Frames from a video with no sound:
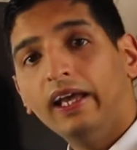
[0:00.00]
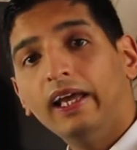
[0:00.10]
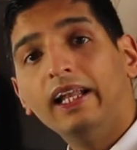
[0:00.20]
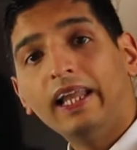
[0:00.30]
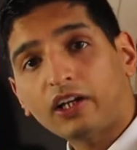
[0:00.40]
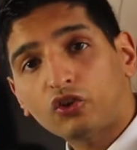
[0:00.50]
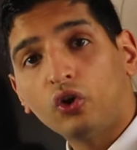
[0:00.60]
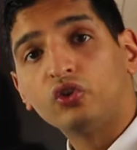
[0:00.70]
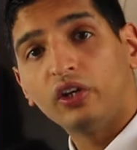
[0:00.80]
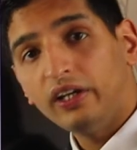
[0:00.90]

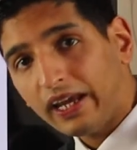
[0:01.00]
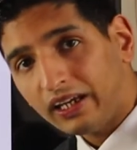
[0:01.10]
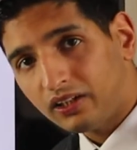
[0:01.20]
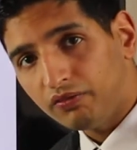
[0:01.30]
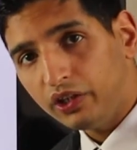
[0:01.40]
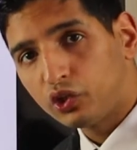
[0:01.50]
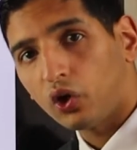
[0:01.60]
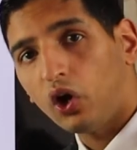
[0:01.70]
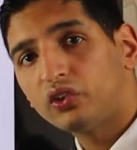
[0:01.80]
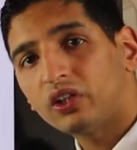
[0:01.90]
electrons are negatively
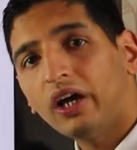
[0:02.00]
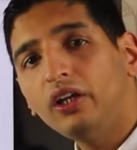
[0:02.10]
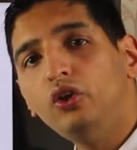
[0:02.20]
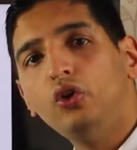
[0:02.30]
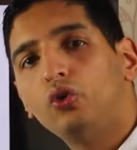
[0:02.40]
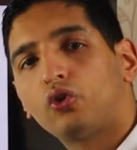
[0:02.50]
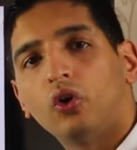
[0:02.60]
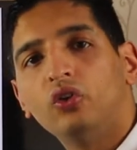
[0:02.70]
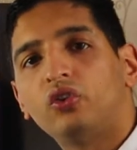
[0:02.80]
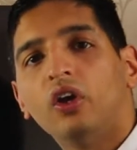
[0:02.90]
charged, and
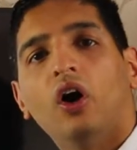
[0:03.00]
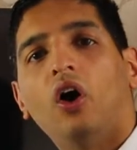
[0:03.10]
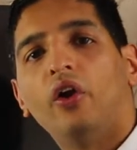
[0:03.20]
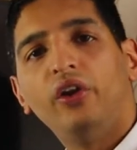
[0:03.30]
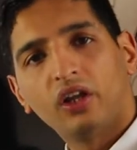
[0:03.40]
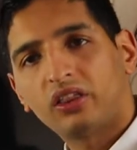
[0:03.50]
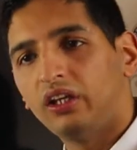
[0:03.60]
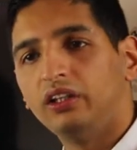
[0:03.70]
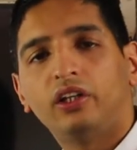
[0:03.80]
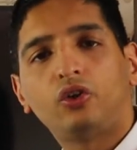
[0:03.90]
neutrons are
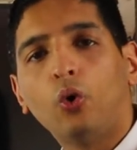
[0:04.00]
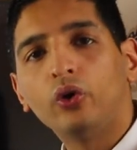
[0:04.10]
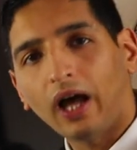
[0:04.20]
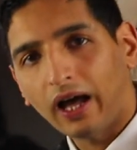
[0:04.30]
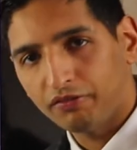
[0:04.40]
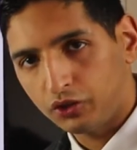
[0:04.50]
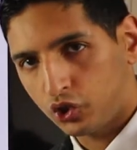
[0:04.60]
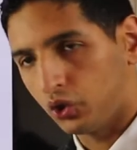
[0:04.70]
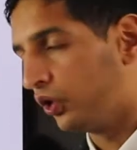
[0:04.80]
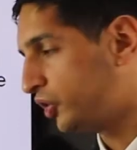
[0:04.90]
nothing, they don't have a
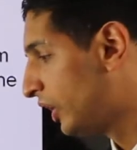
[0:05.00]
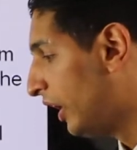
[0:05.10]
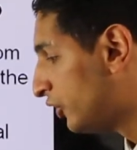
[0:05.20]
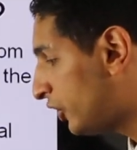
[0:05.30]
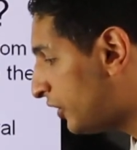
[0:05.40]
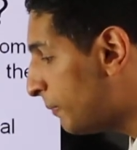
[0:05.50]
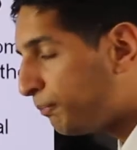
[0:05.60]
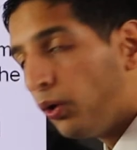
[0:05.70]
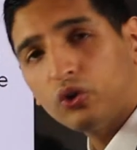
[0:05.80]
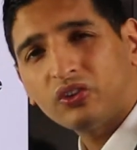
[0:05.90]
charge. So it's
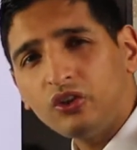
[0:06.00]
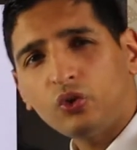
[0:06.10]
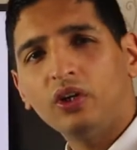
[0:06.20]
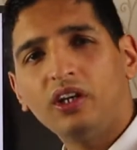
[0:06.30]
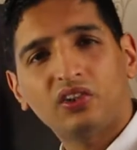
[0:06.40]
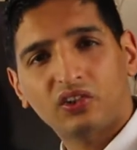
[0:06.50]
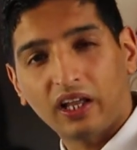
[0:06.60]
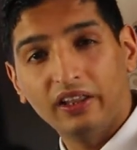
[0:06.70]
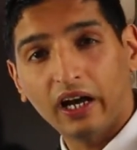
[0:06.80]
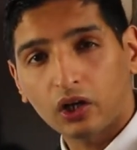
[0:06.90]
important to
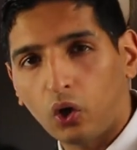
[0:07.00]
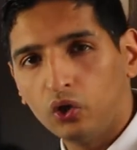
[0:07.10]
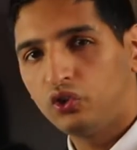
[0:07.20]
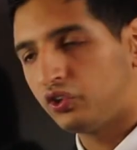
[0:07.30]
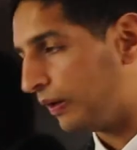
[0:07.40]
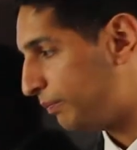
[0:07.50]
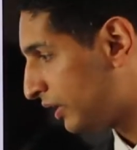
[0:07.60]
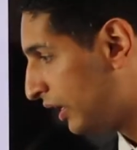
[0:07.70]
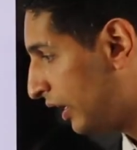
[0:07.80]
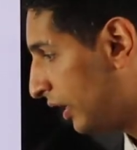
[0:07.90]
understand that concept,
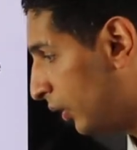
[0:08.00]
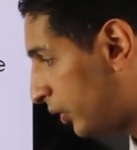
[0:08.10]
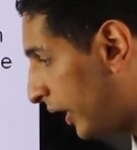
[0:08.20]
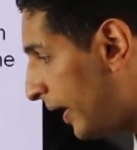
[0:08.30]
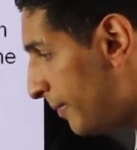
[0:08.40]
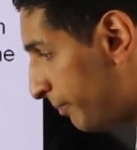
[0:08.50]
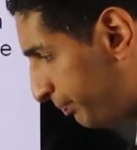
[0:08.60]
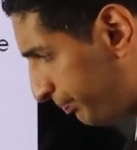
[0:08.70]
okay?